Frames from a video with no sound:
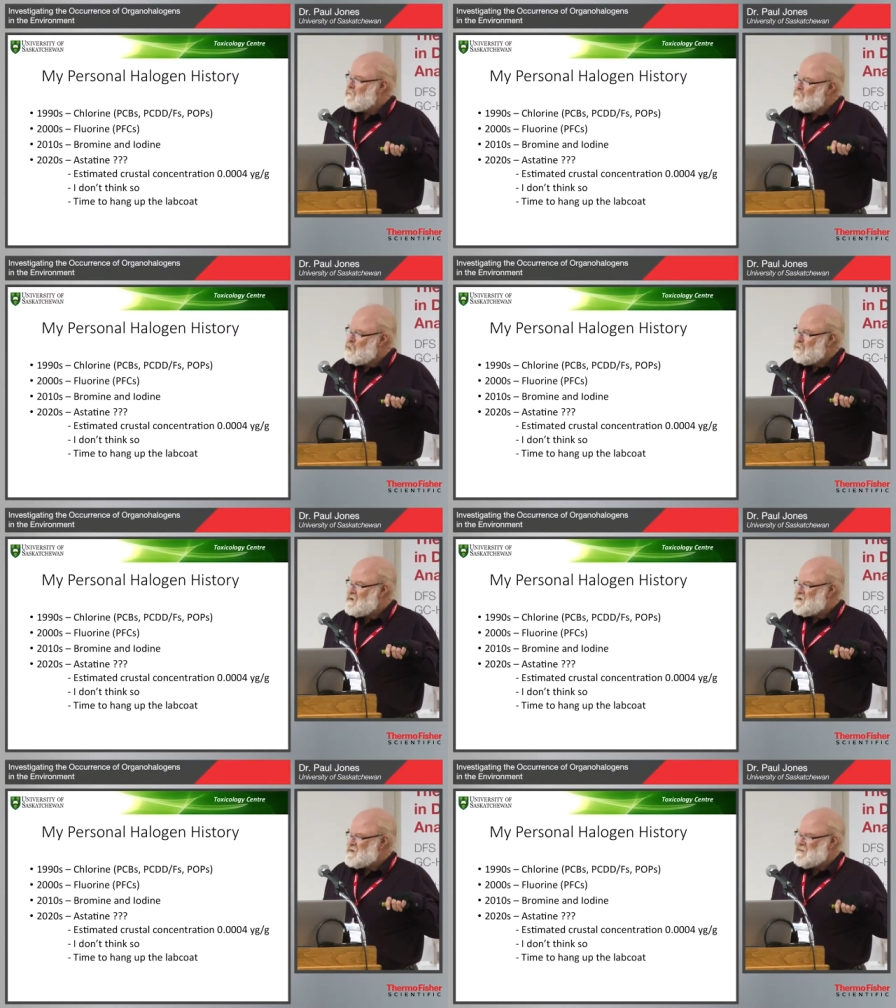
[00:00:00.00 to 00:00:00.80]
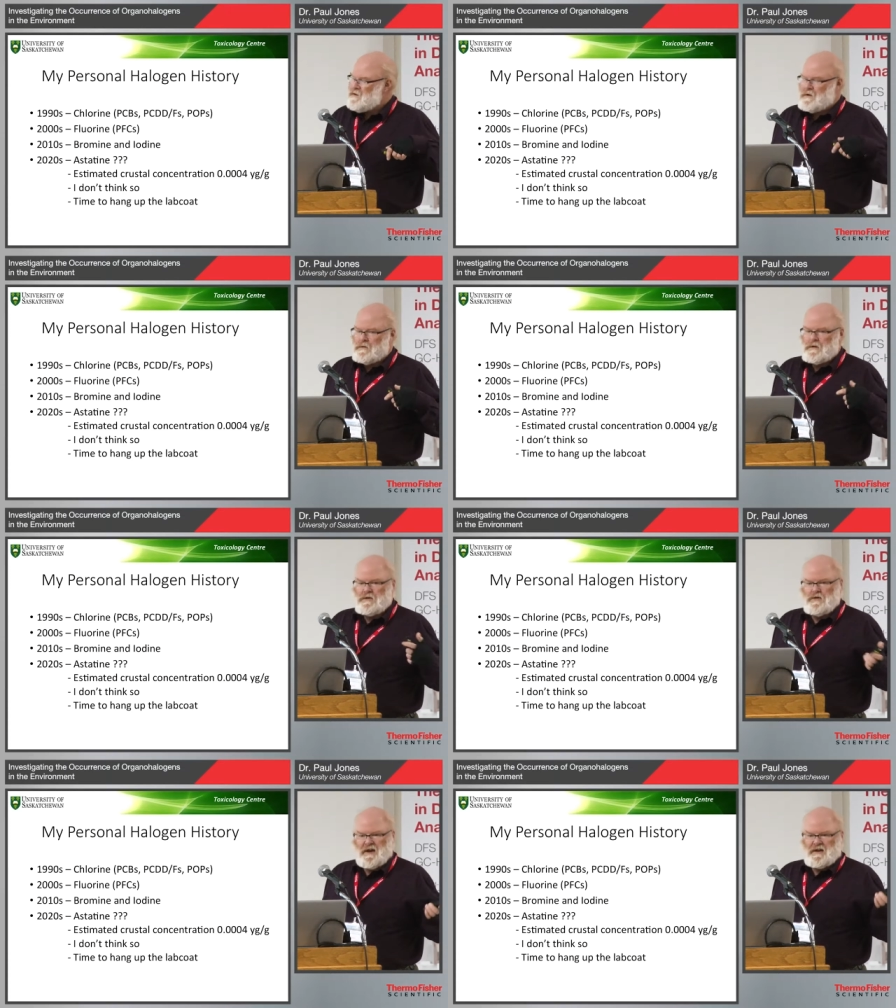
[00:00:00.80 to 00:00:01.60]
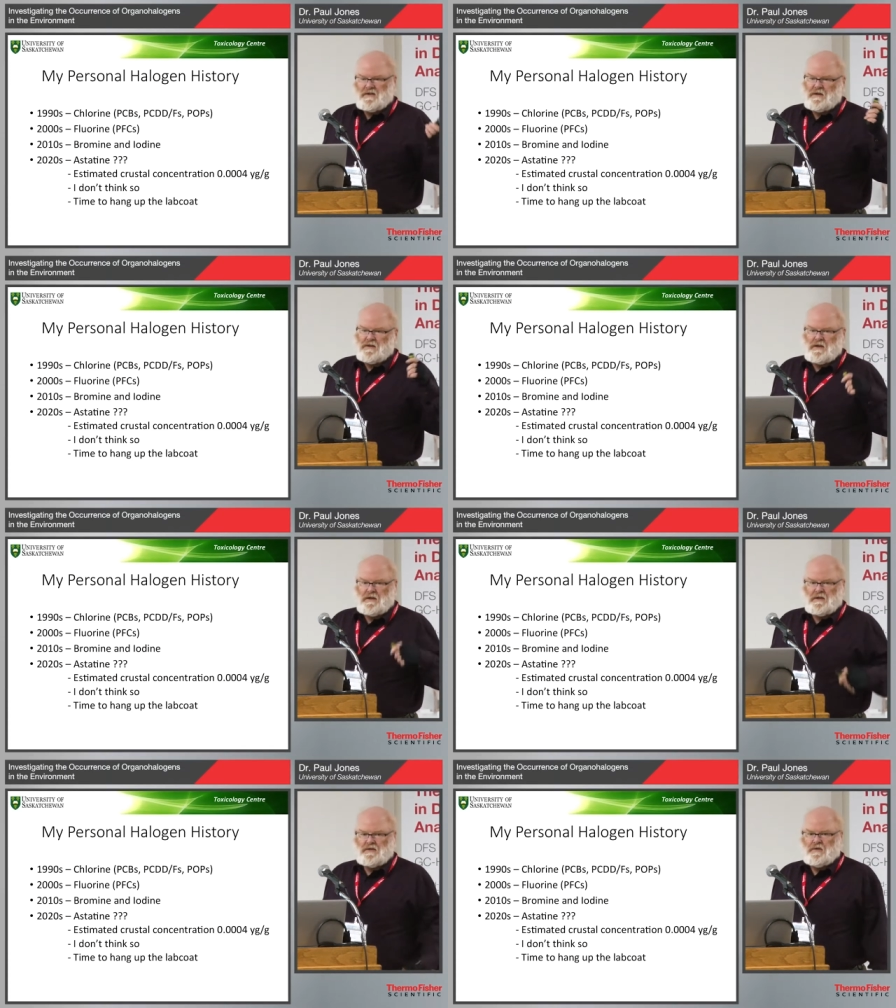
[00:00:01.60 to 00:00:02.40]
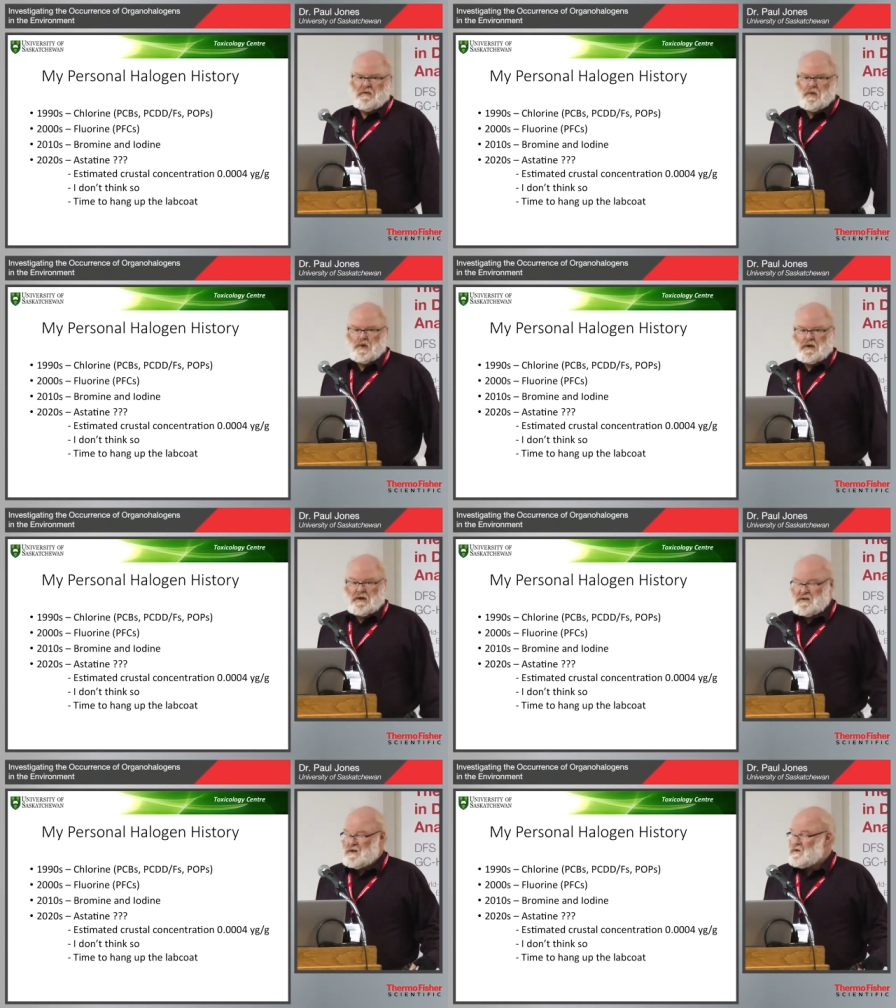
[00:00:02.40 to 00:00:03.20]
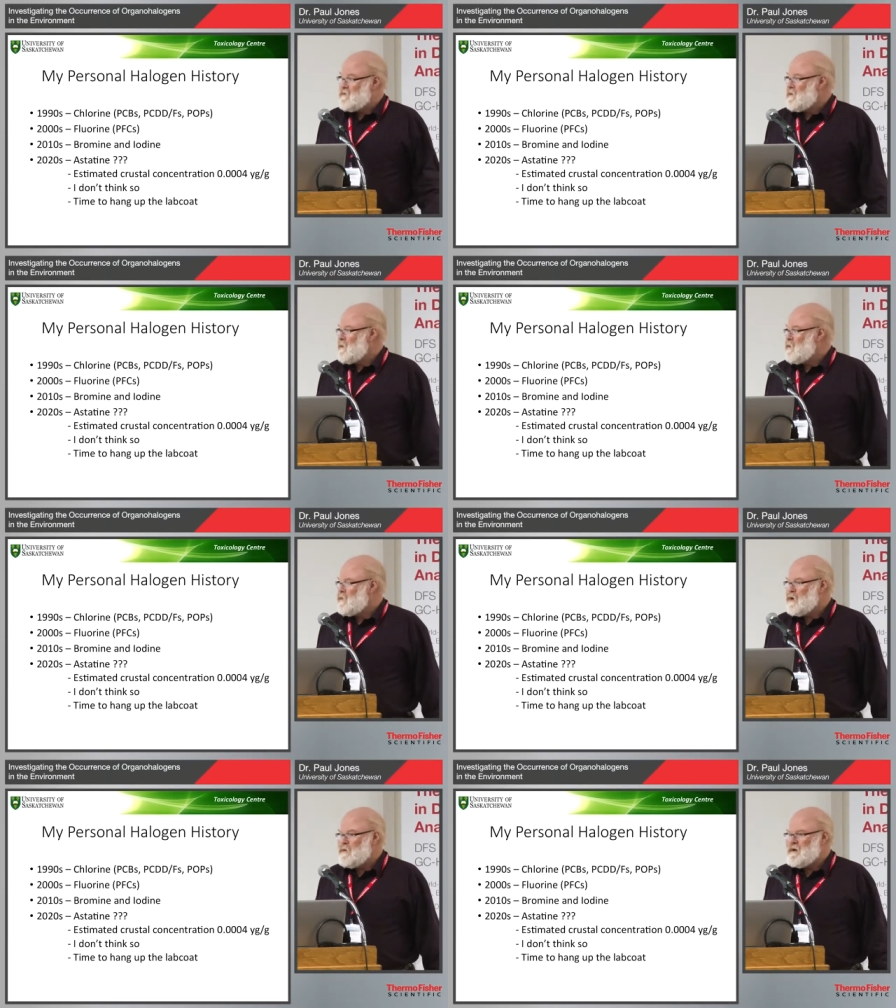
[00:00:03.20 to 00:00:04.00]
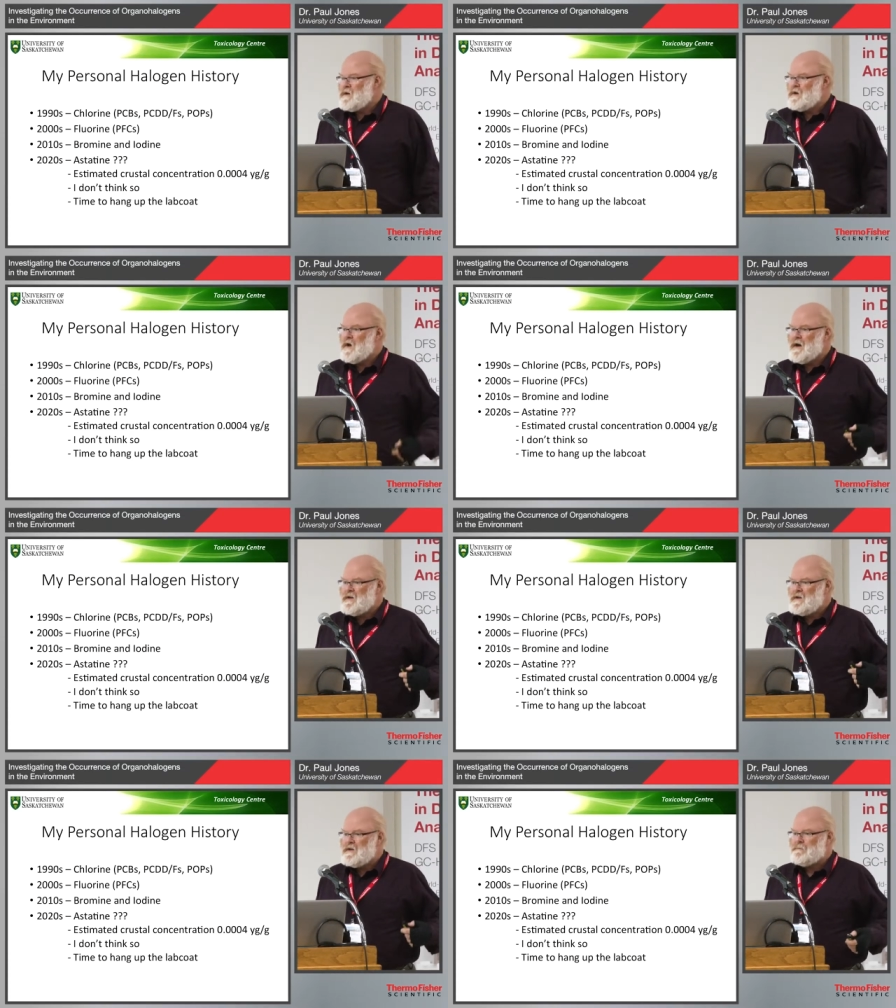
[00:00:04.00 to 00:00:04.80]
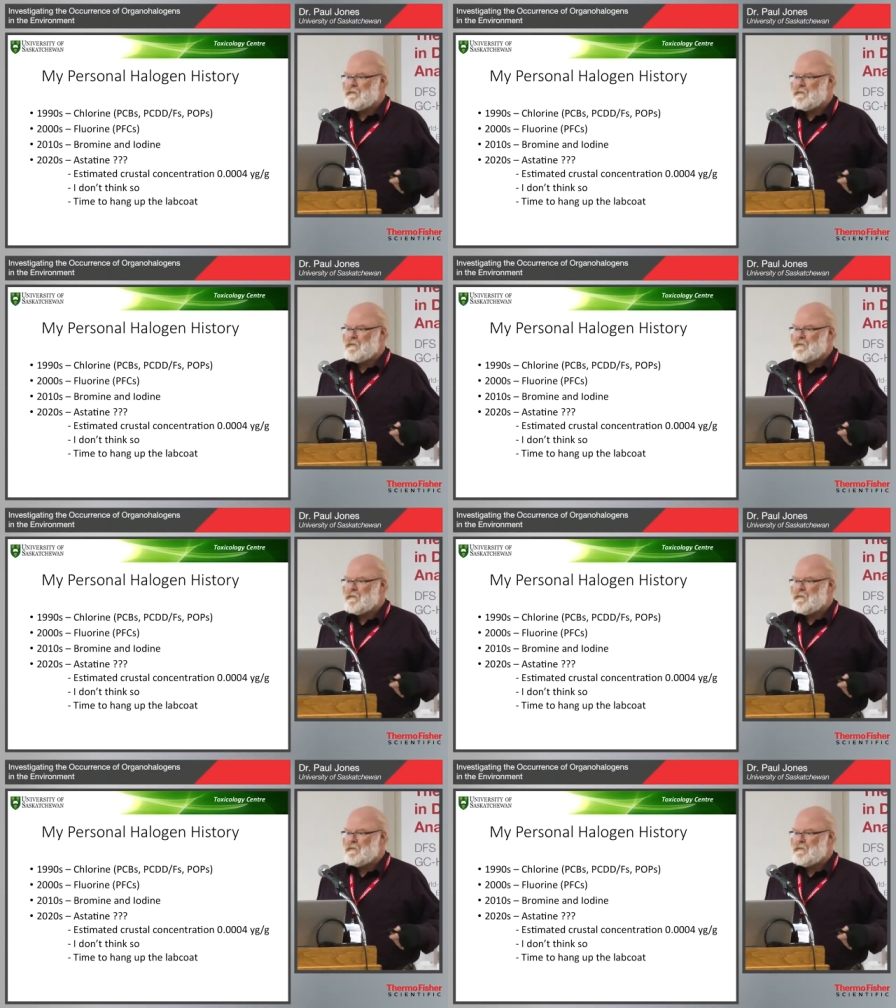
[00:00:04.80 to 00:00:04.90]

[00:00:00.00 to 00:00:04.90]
More recently, so in the 2010s, we've been working extensively on bromine and iodine,